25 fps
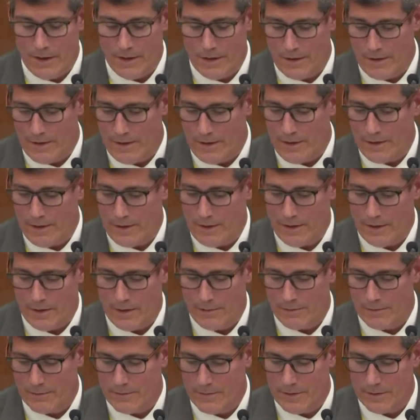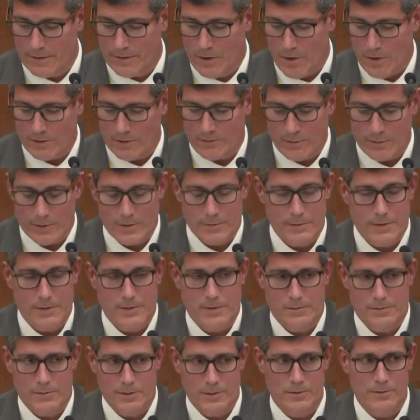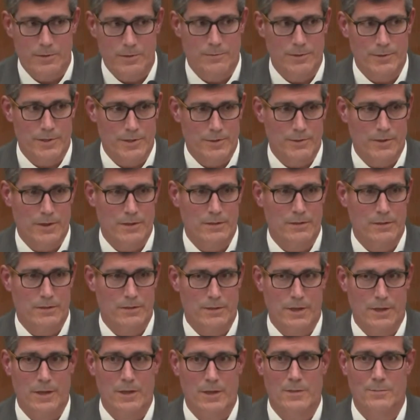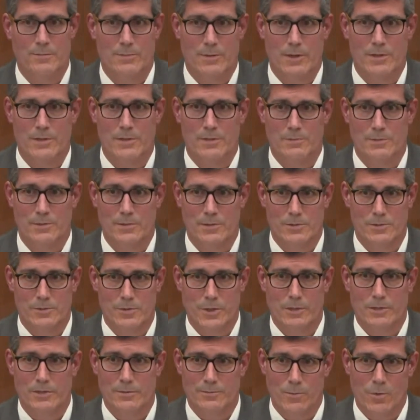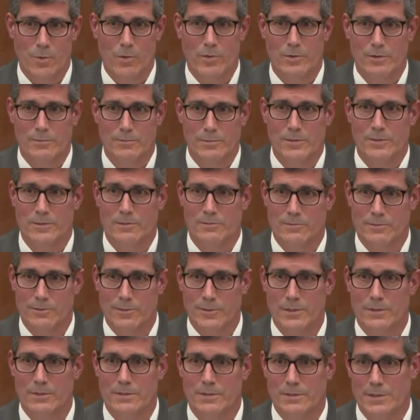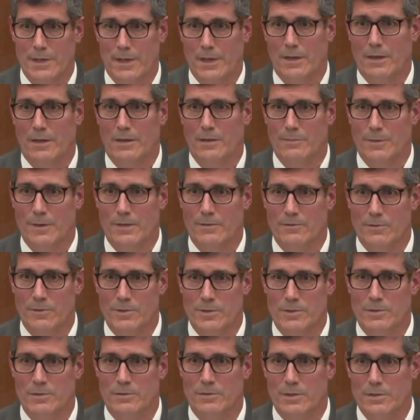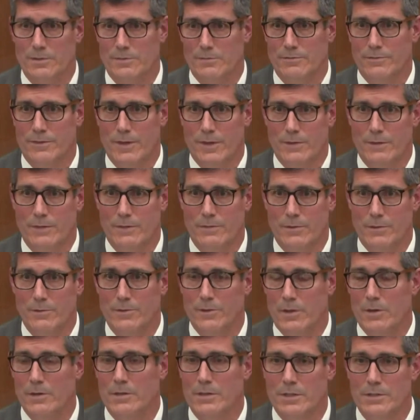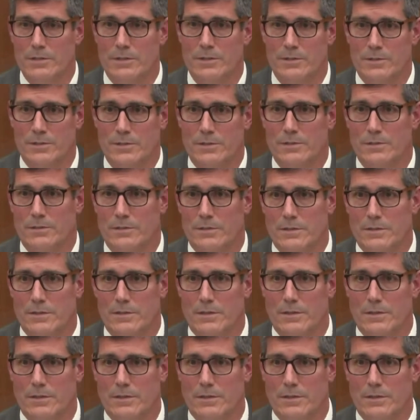the law enforcement subdual restraint and the neck compression was just more than Mr. Floyd could take by virtue of those heart conditions.